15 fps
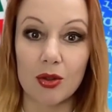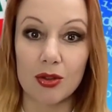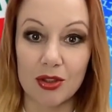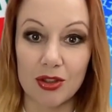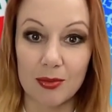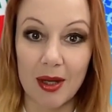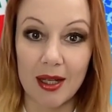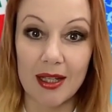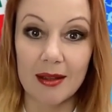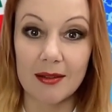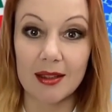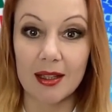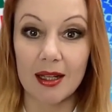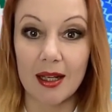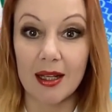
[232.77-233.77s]
to Smart
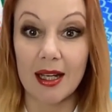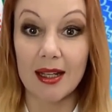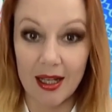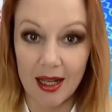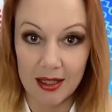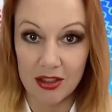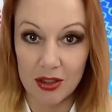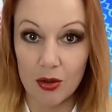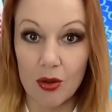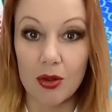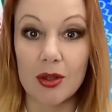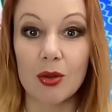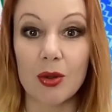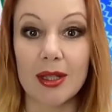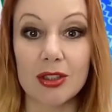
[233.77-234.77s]
Avatar and ask all the
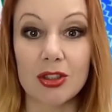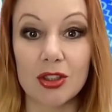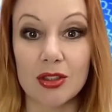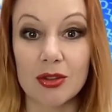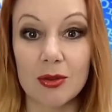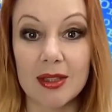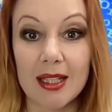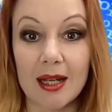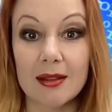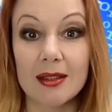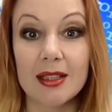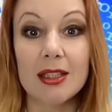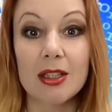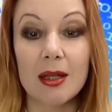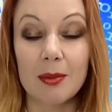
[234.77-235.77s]
questions without
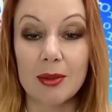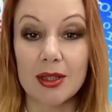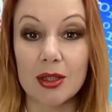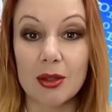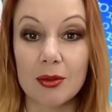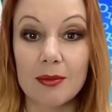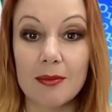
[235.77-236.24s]
disturbing you.